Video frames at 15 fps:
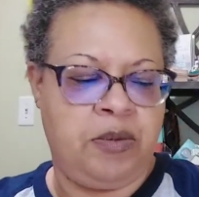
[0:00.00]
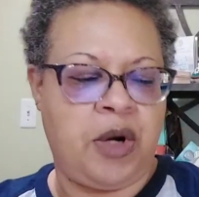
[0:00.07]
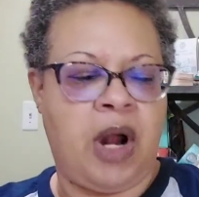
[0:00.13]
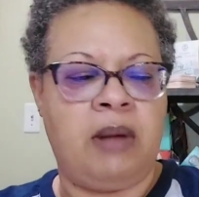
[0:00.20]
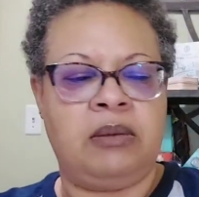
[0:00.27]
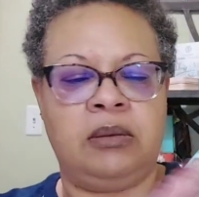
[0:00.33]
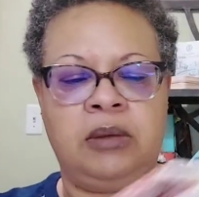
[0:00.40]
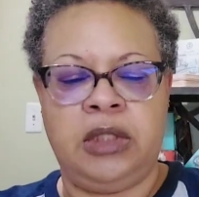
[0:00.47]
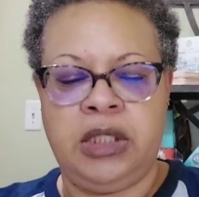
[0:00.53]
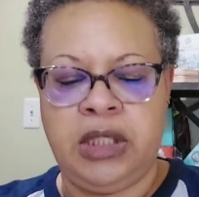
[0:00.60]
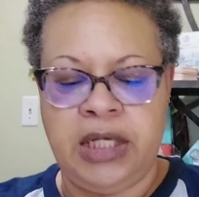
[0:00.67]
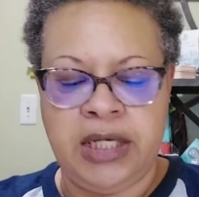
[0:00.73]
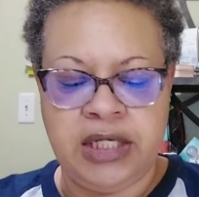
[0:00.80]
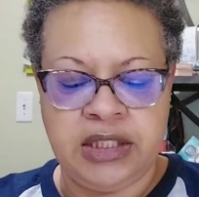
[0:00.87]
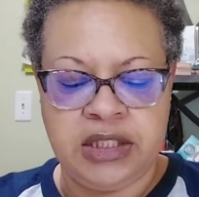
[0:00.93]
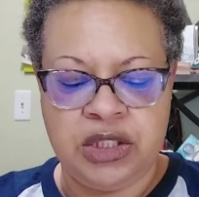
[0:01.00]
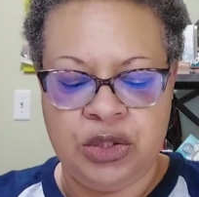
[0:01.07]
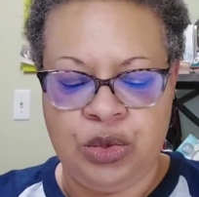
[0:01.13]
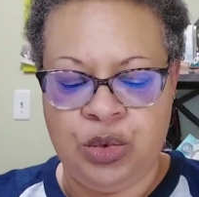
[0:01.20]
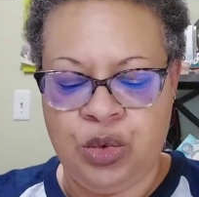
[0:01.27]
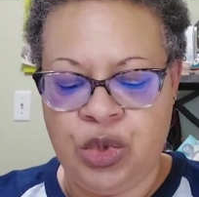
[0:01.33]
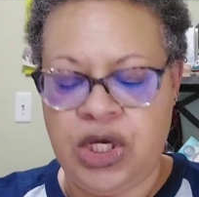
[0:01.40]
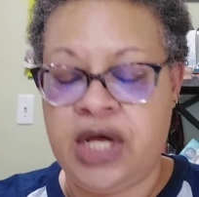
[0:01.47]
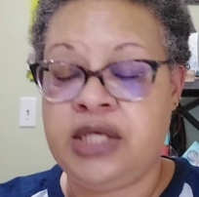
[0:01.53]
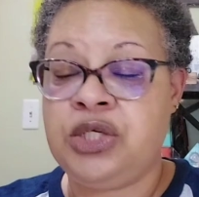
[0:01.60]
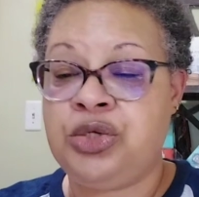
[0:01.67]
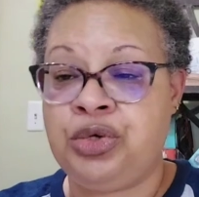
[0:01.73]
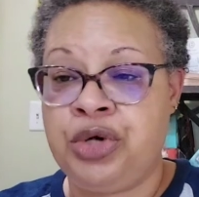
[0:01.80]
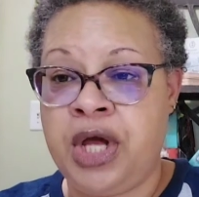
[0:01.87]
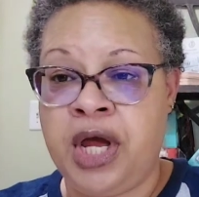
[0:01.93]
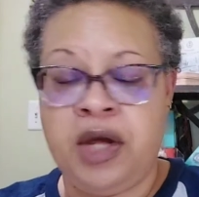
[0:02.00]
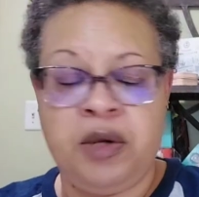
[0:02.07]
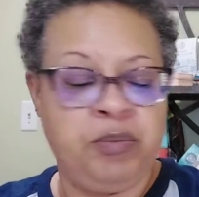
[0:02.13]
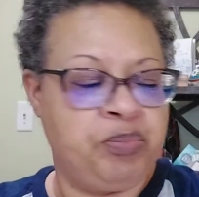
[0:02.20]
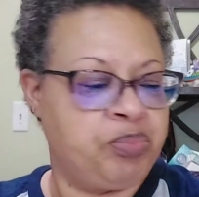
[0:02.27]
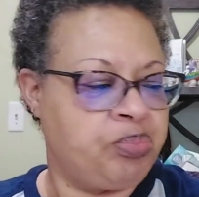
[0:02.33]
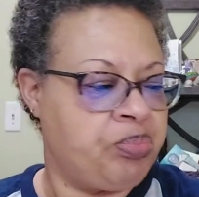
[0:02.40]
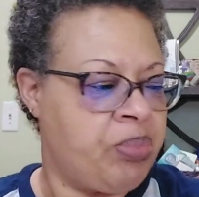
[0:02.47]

probably needed to yesterday.